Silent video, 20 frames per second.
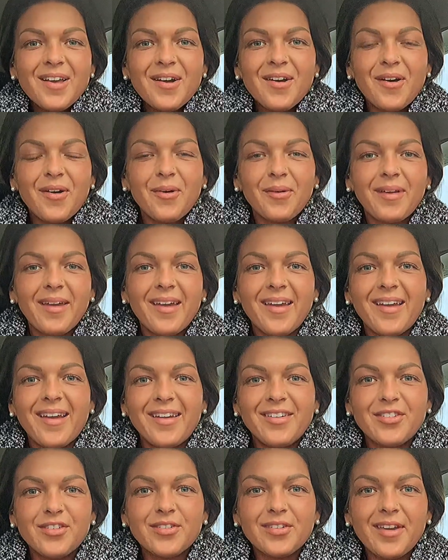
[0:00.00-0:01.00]
Okay,
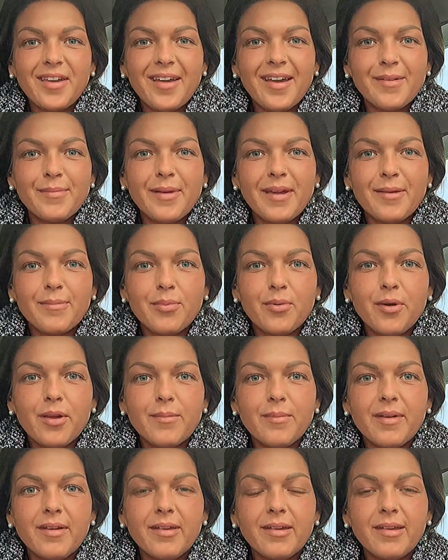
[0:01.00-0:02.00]
I just got out of my
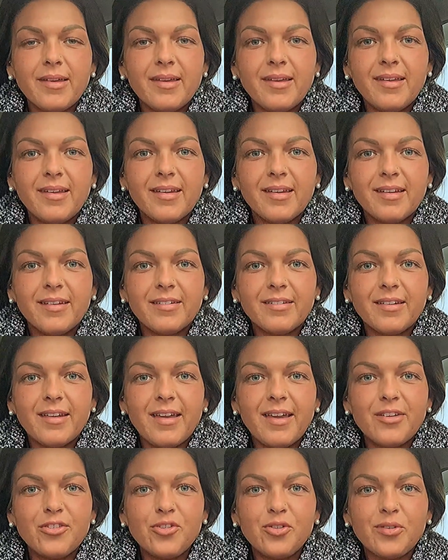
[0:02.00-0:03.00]
appointment, and
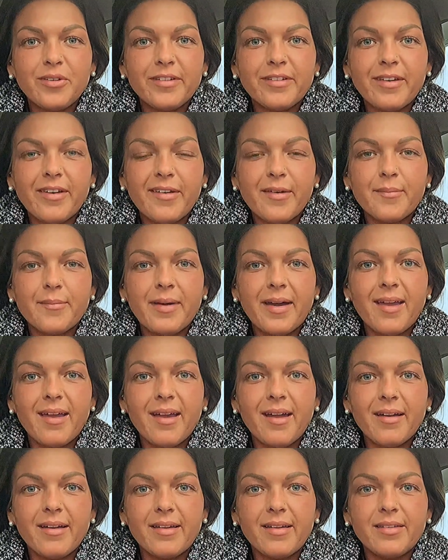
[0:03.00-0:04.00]
as you can tell, my
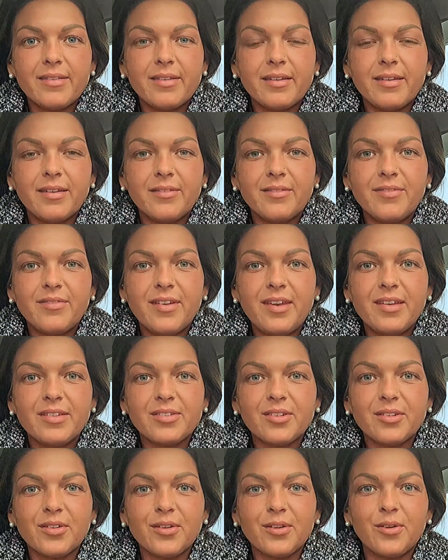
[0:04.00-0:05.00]
eyes and
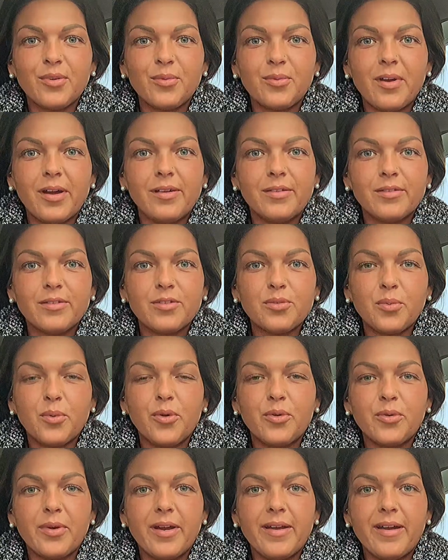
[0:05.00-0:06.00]
face are a little red and
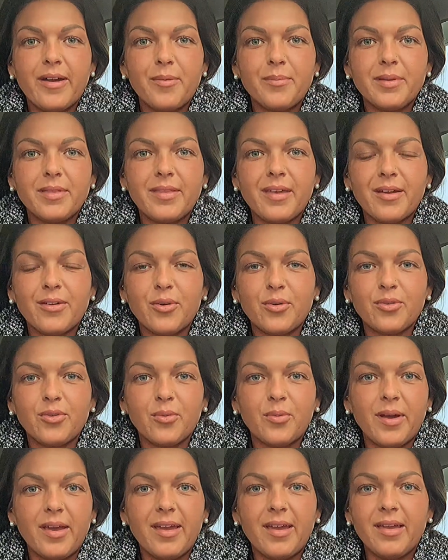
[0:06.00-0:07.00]
swollen right now, but that goes
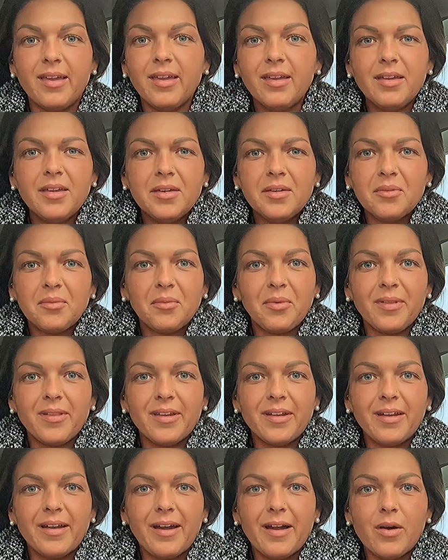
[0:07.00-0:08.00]
away
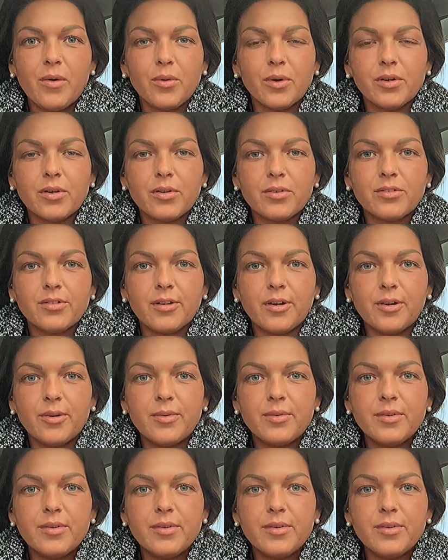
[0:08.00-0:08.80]
within an hour or so.